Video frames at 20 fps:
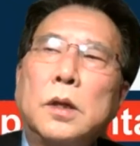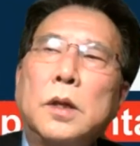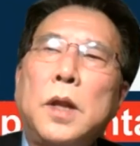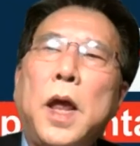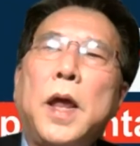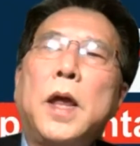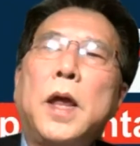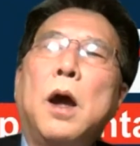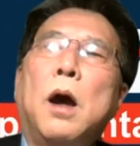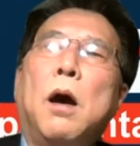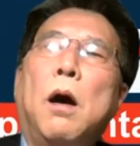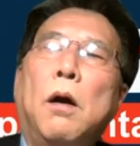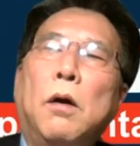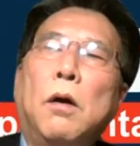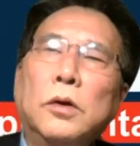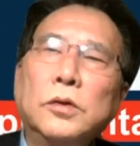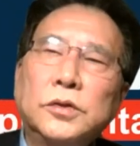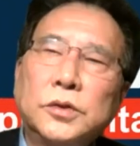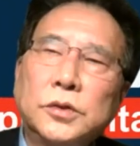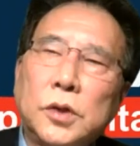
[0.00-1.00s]
They
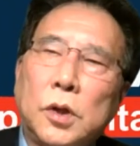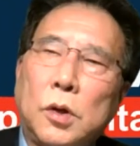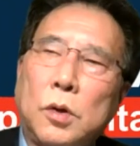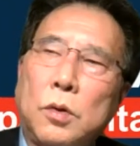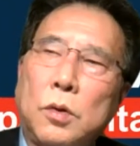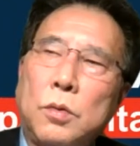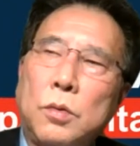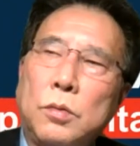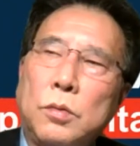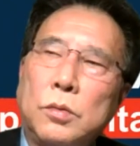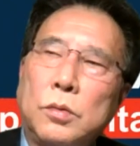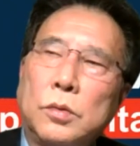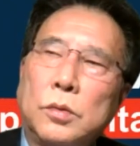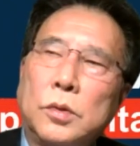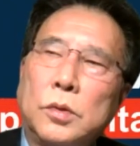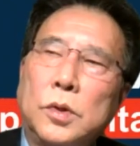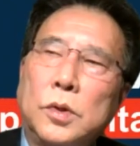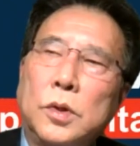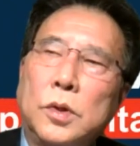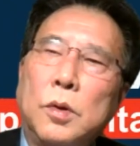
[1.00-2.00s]
also
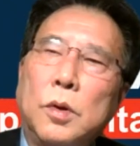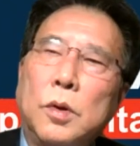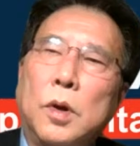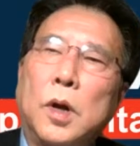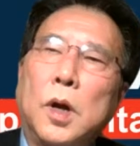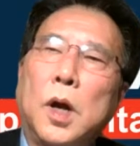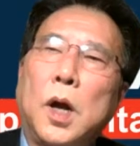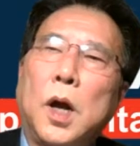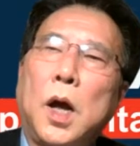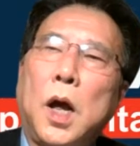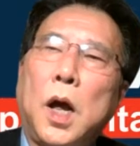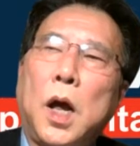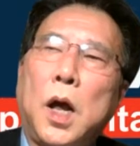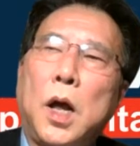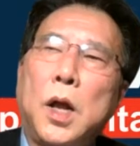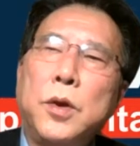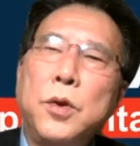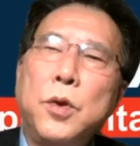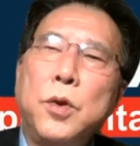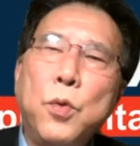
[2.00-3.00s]

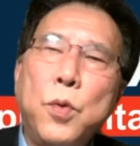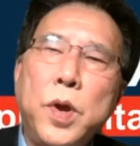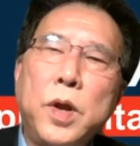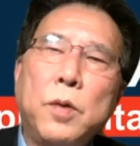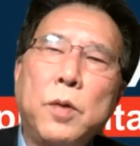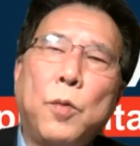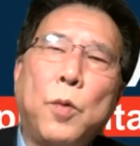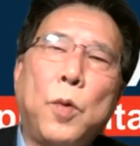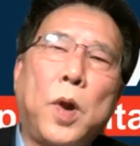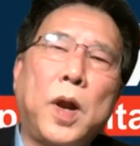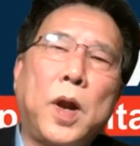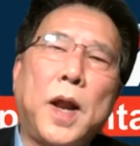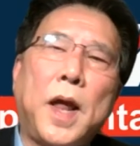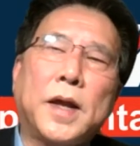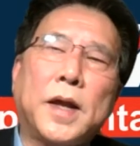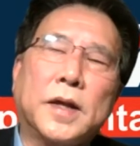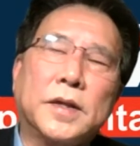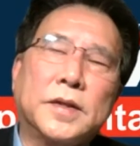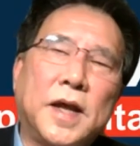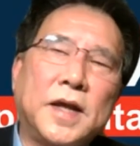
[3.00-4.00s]
are uh, doing
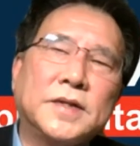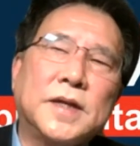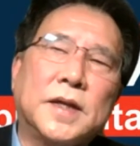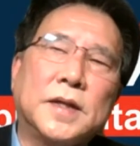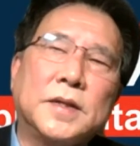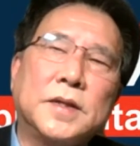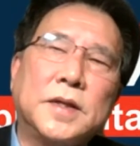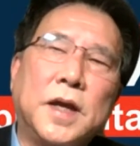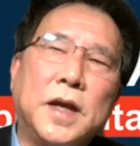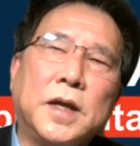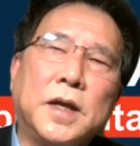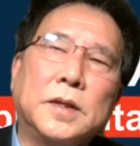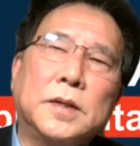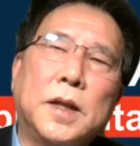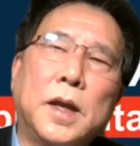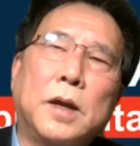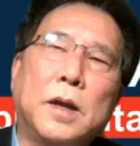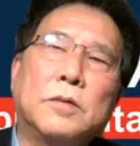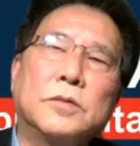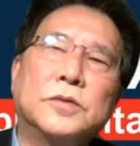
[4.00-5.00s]
like a Texas Tech.
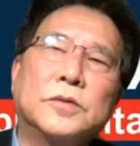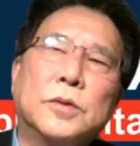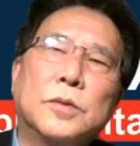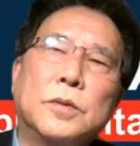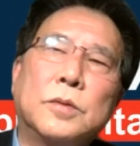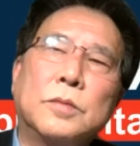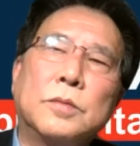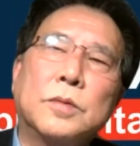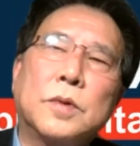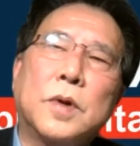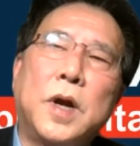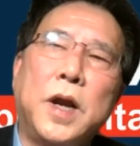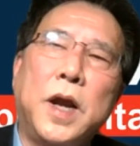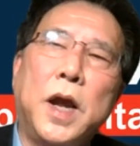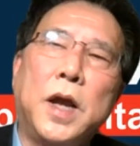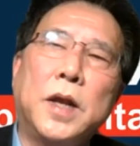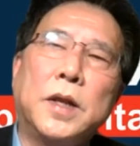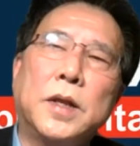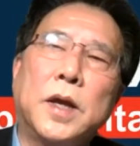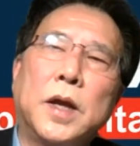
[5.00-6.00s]
They also
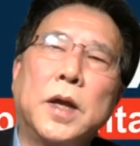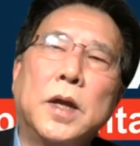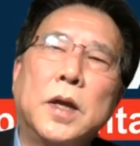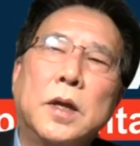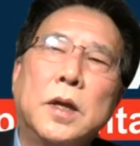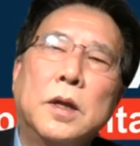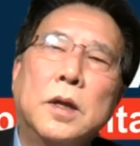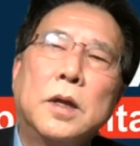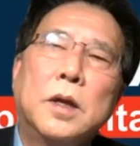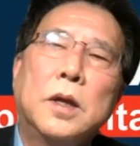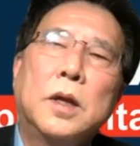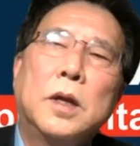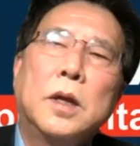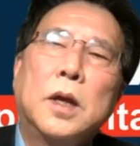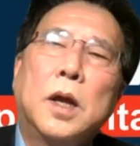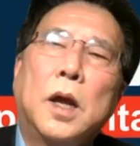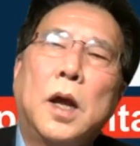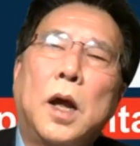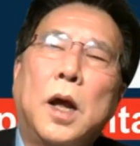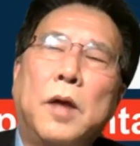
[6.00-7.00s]
create a,
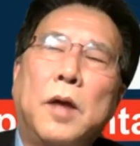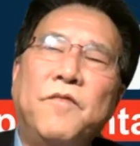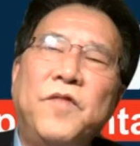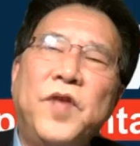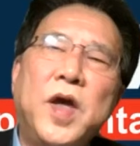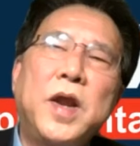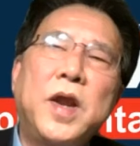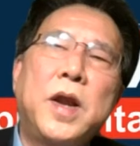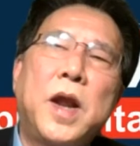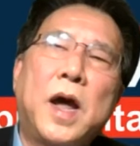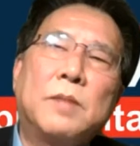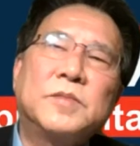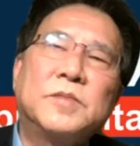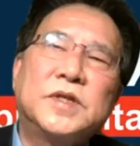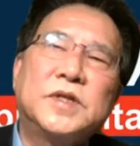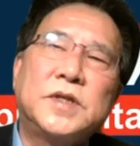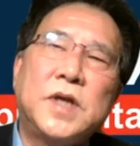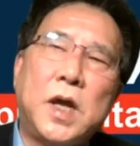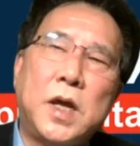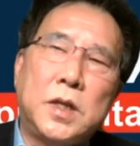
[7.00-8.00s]
a Vietnam
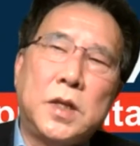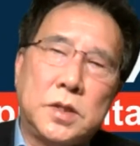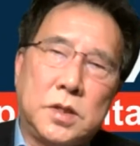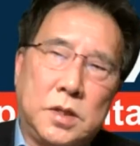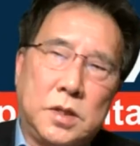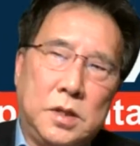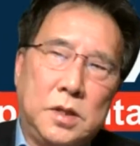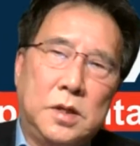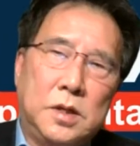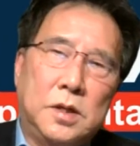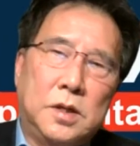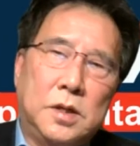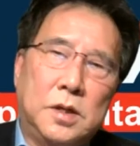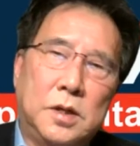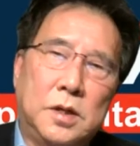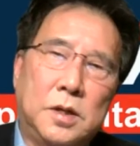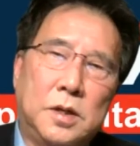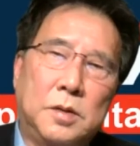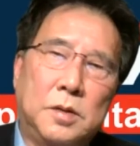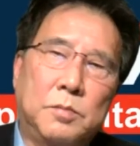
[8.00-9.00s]
Center,
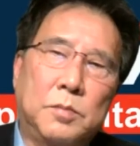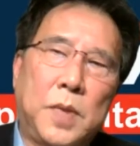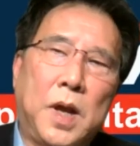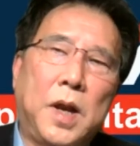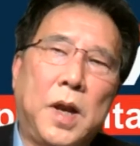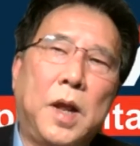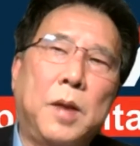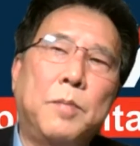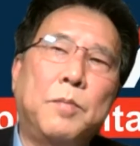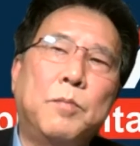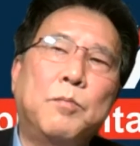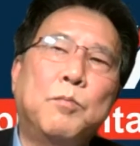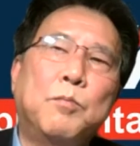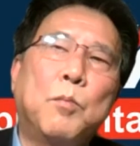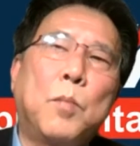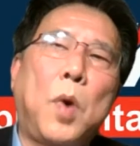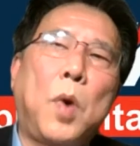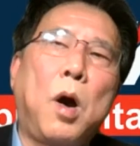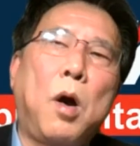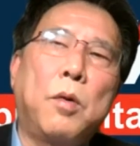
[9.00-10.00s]
but it,
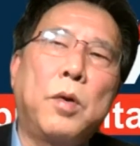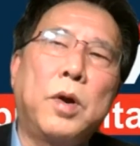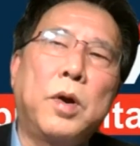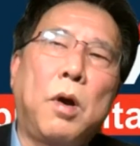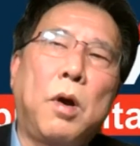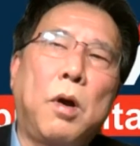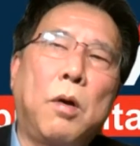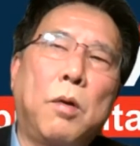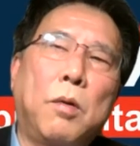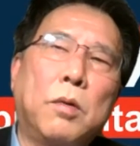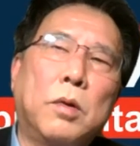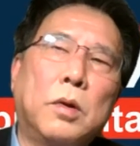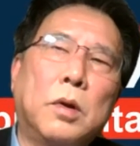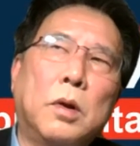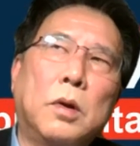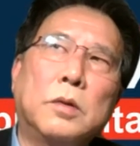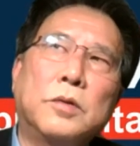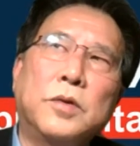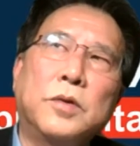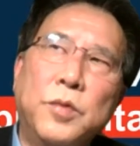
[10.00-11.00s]
or, or
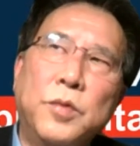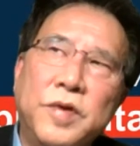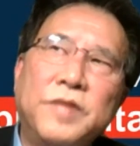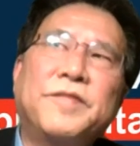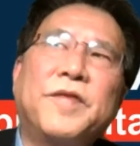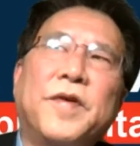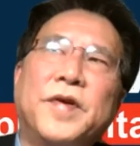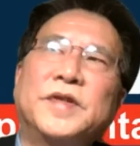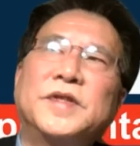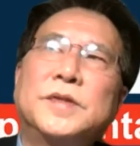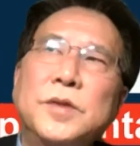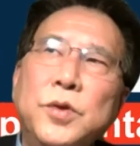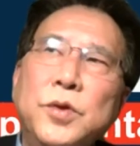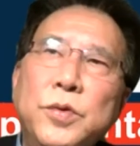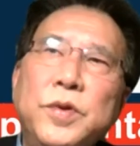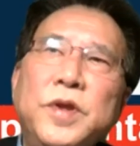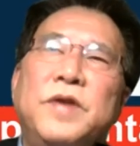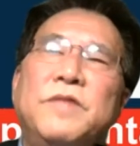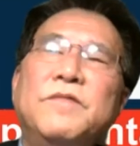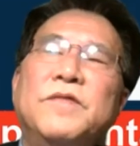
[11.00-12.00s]
university
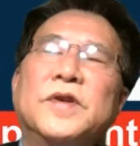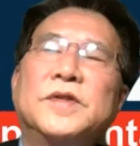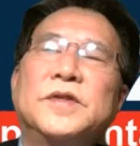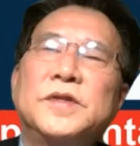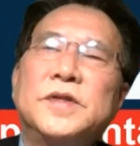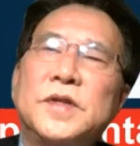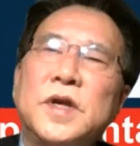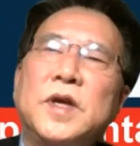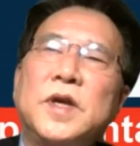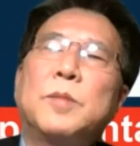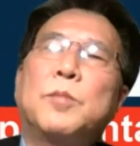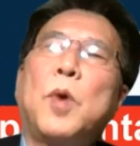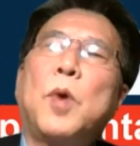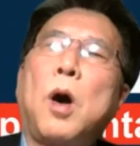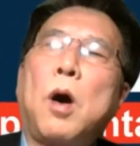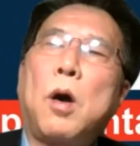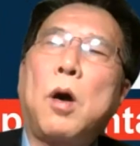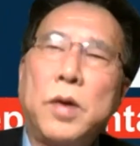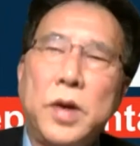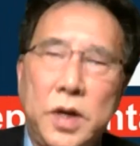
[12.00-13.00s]
University of
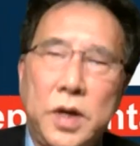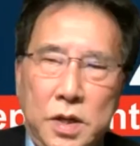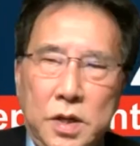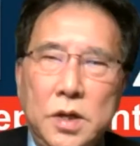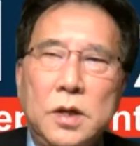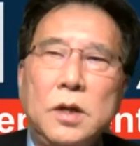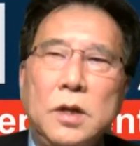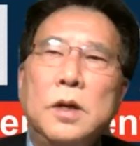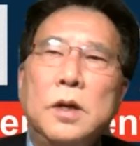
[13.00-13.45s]
Oregon.